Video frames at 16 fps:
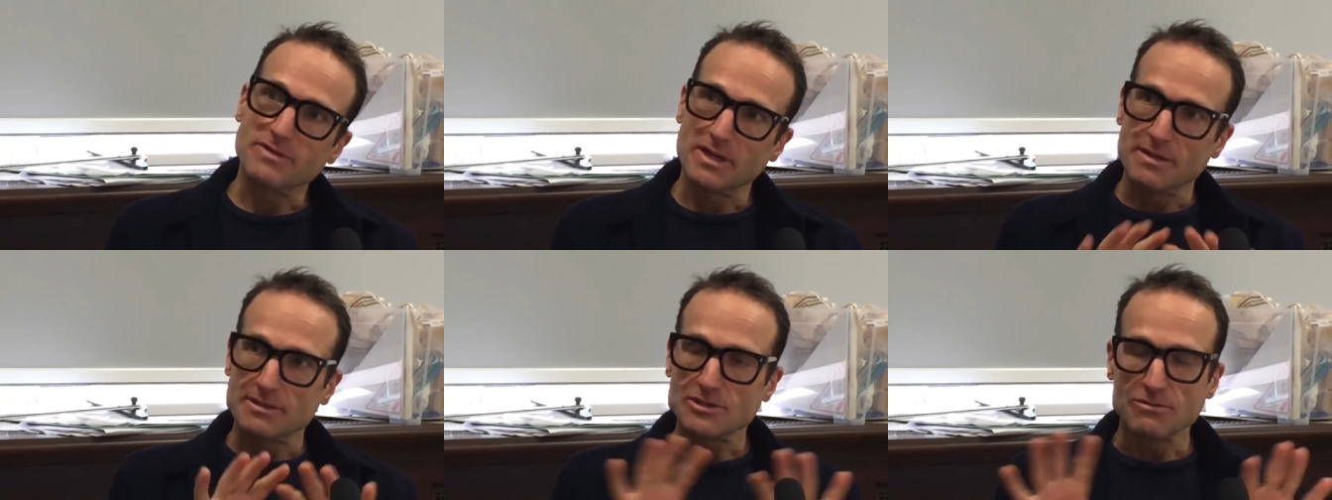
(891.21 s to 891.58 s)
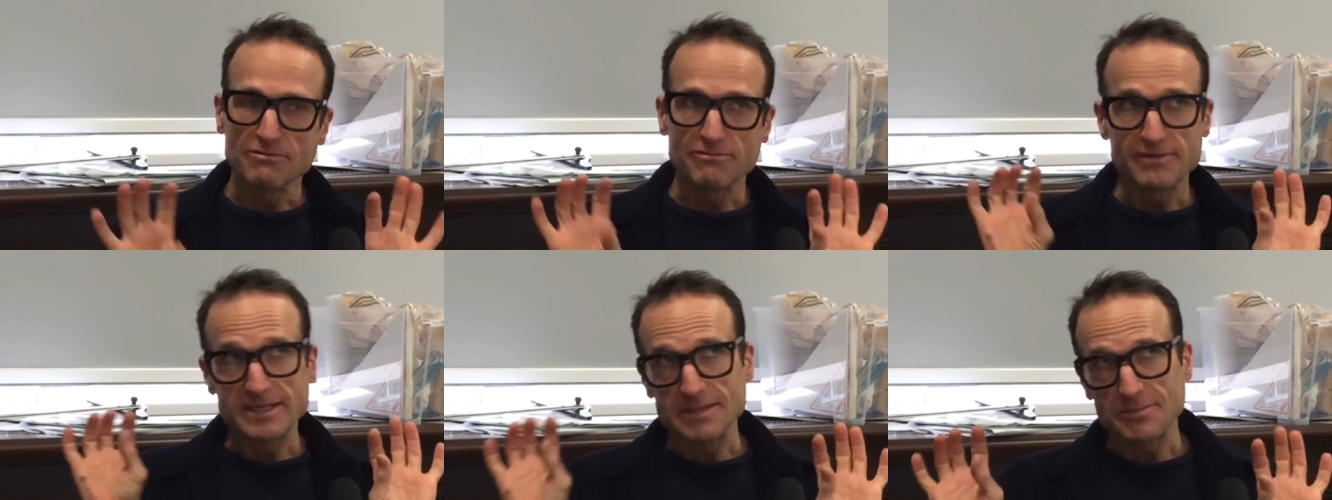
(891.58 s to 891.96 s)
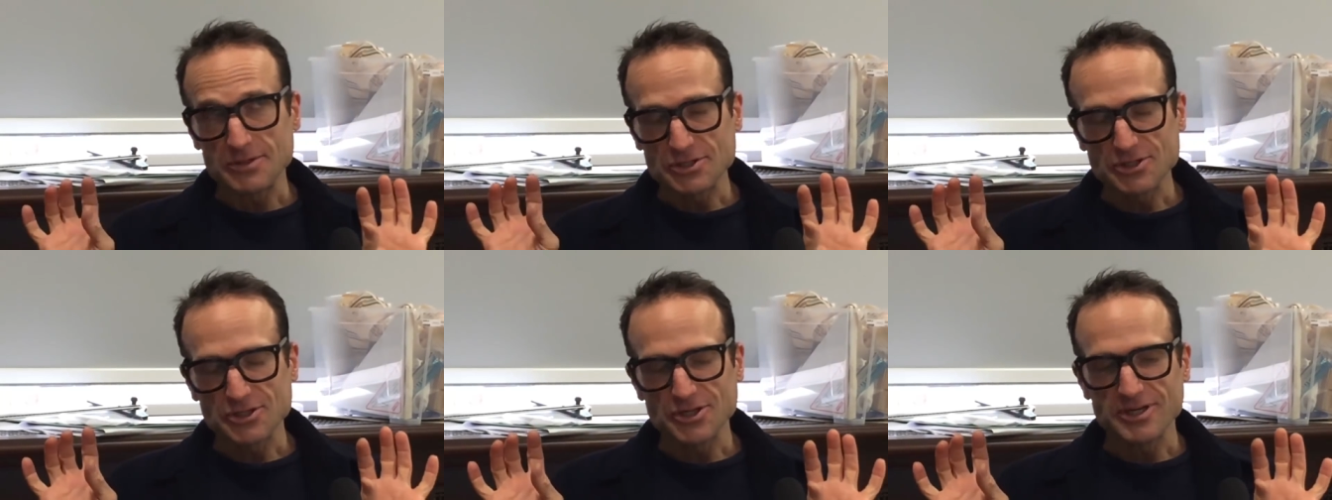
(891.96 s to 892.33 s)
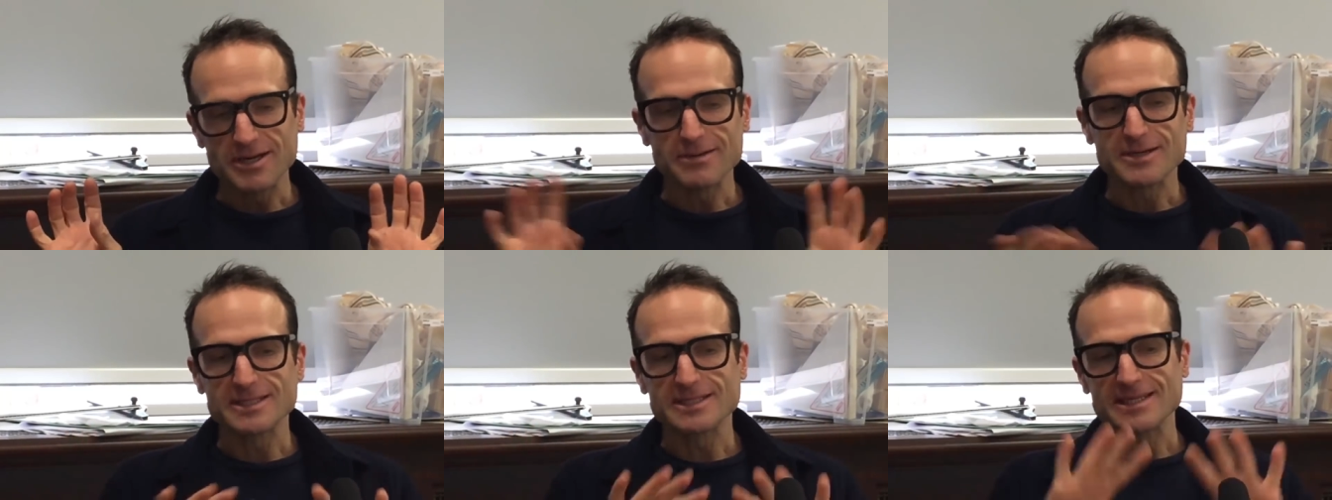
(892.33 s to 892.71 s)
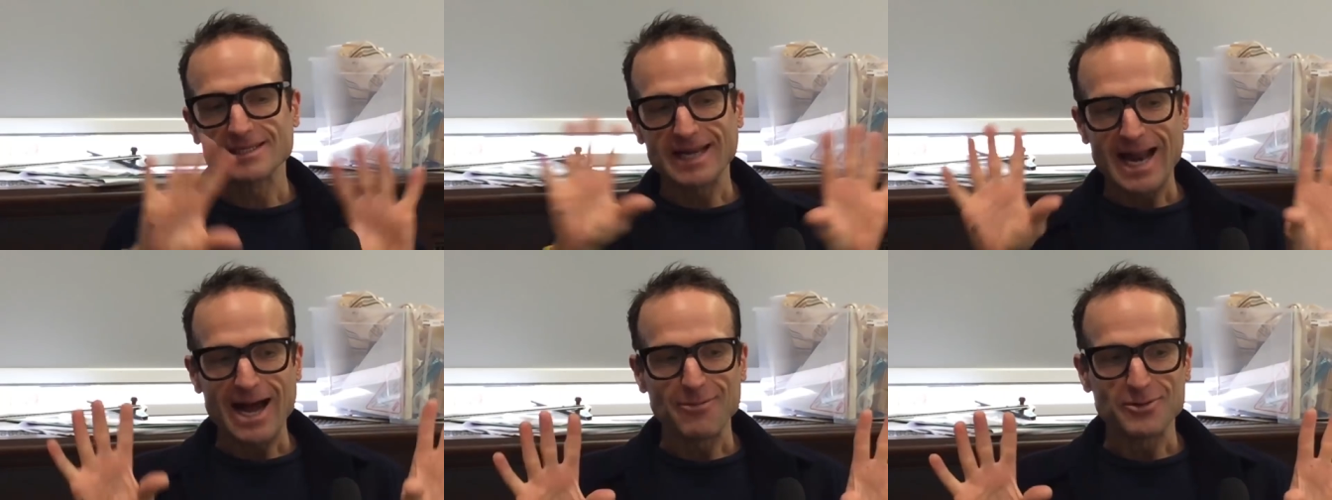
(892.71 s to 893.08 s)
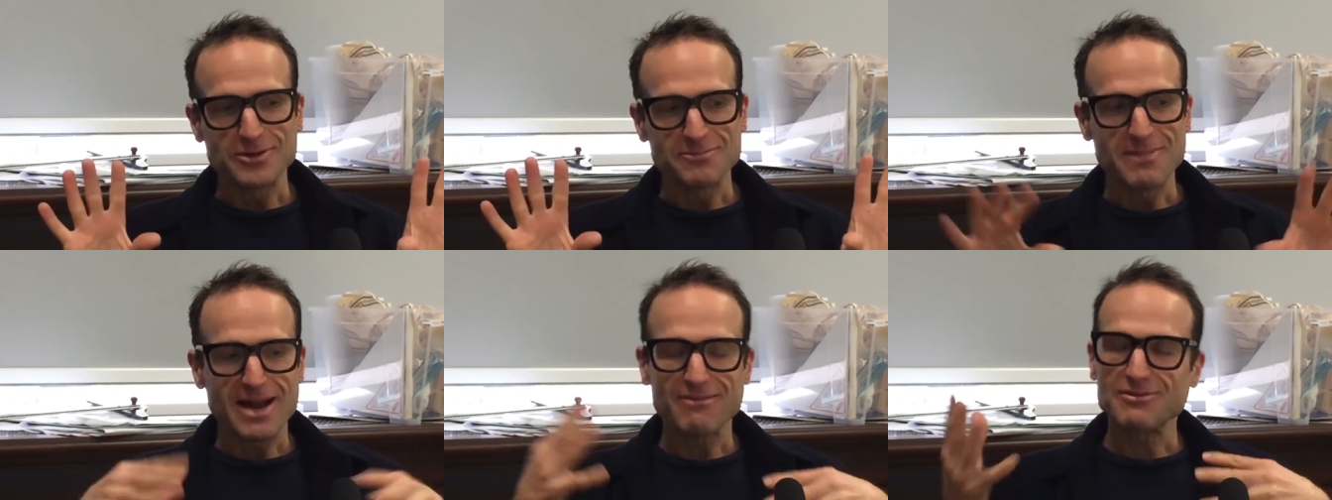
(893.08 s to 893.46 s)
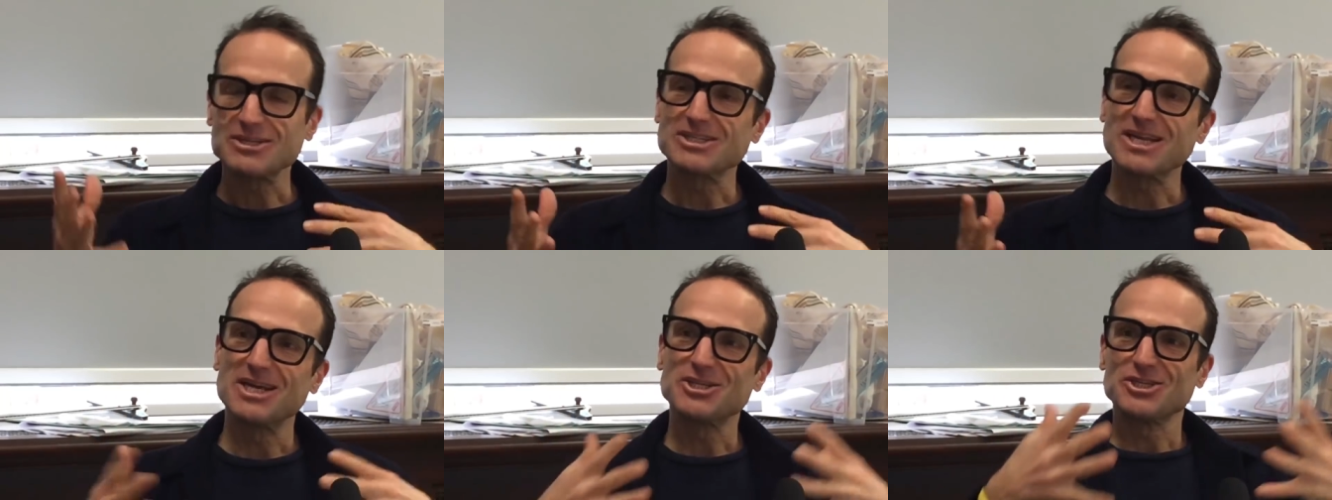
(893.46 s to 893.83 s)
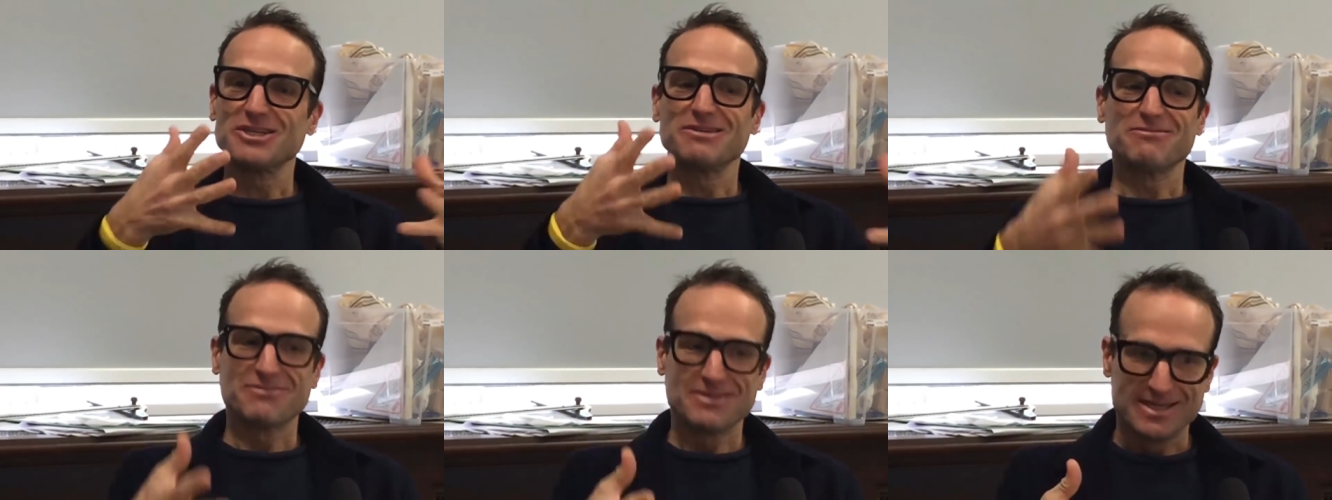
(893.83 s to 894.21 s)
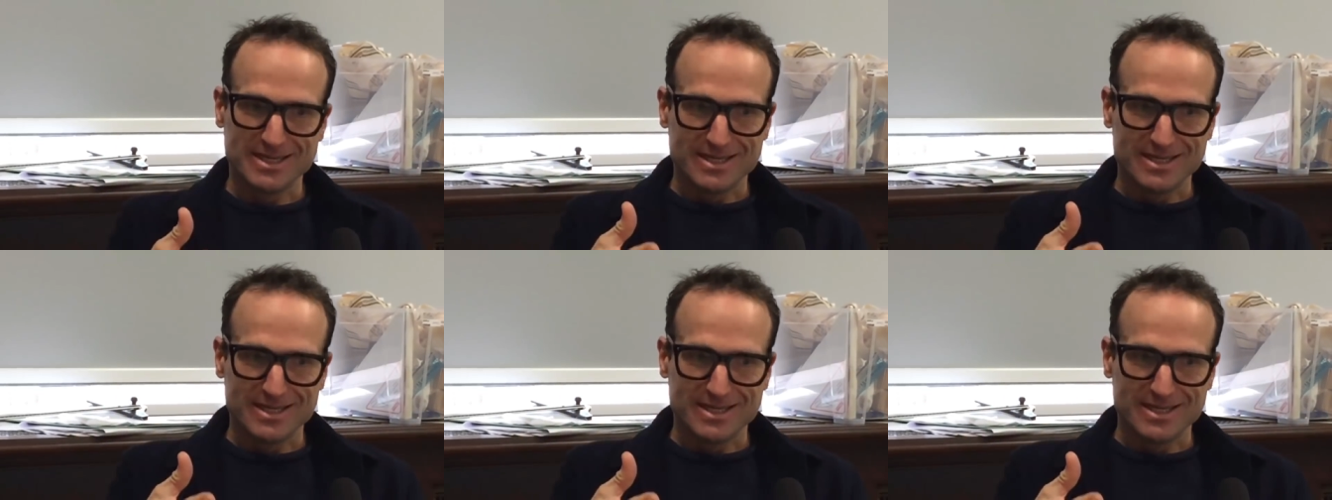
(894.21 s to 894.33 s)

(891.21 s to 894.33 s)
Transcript: You know, it's called Visible Studio because it's an outward manifestation of